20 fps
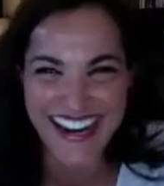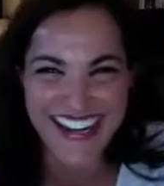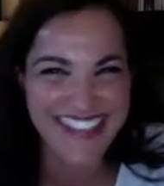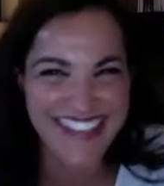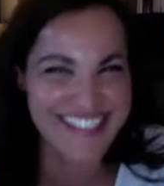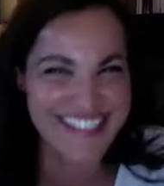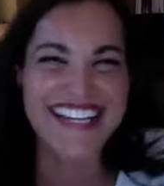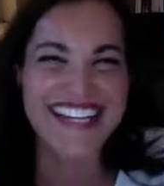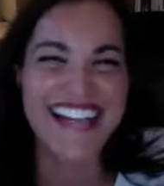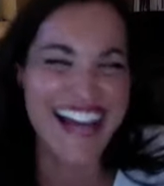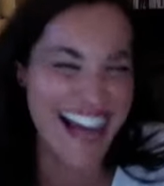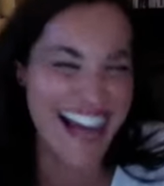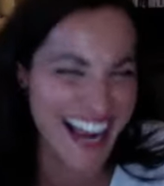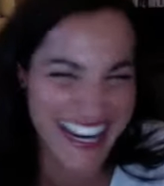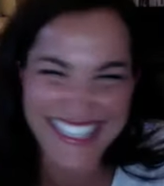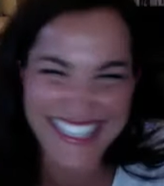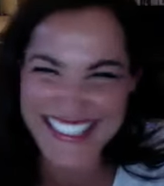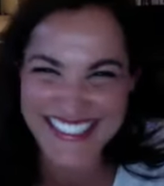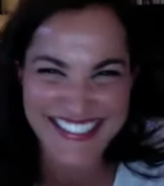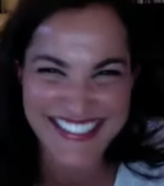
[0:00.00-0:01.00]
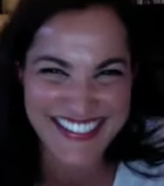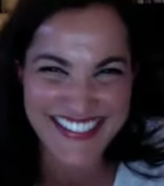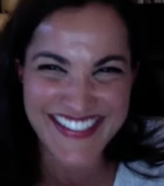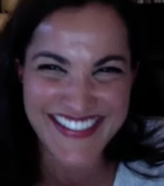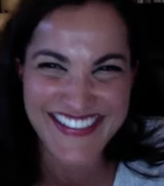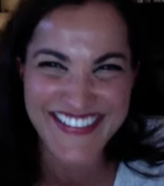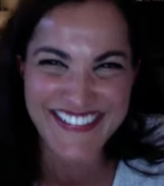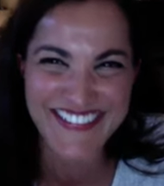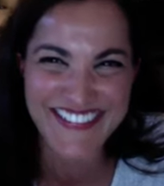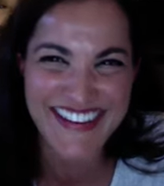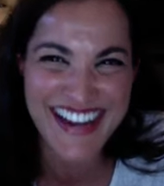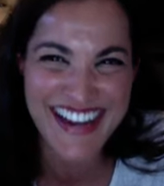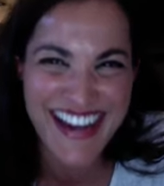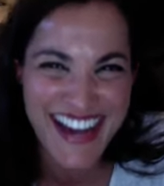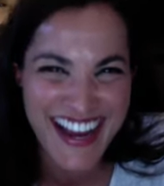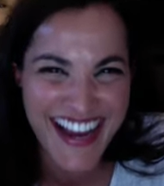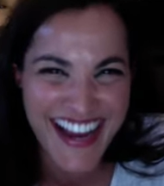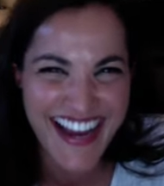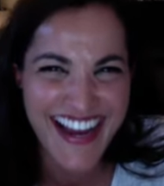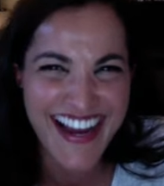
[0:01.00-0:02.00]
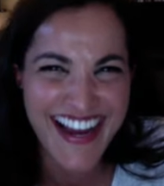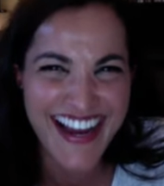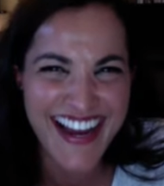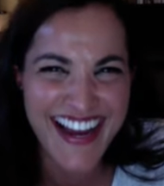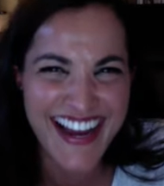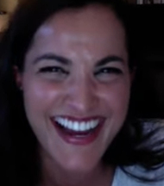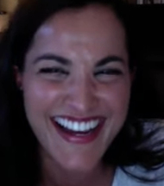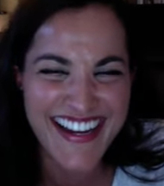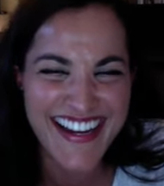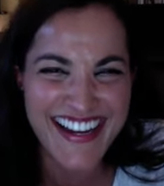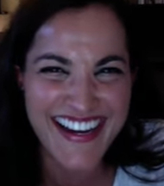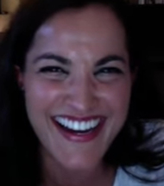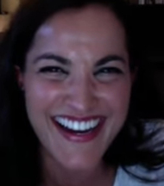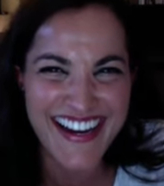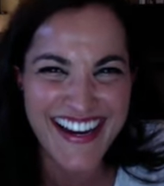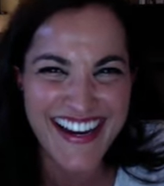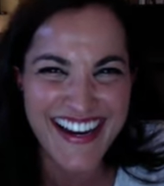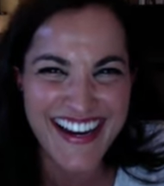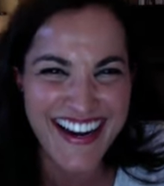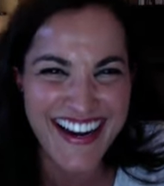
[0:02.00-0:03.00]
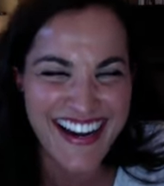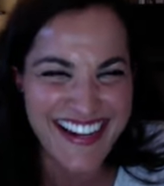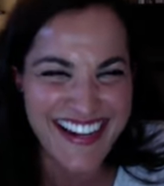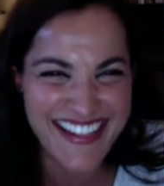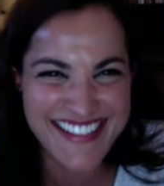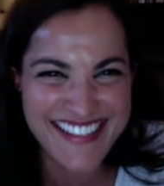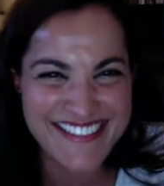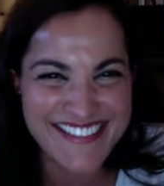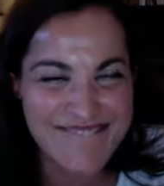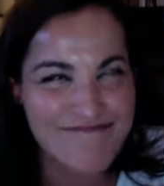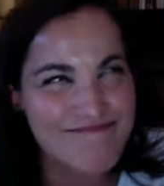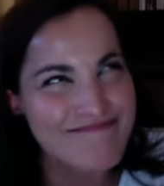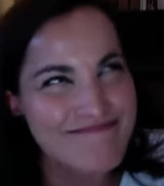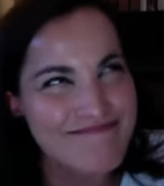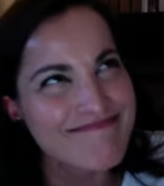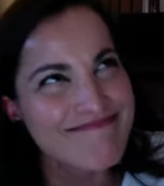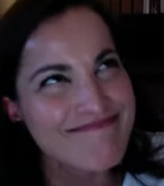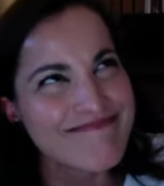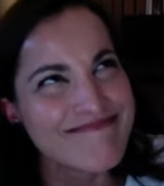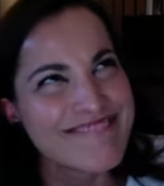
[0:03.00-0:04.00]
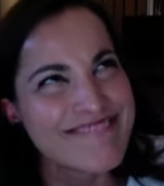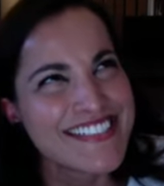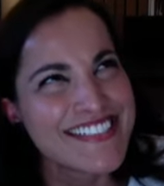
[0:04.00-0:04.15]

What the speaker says: I don't know. I don't.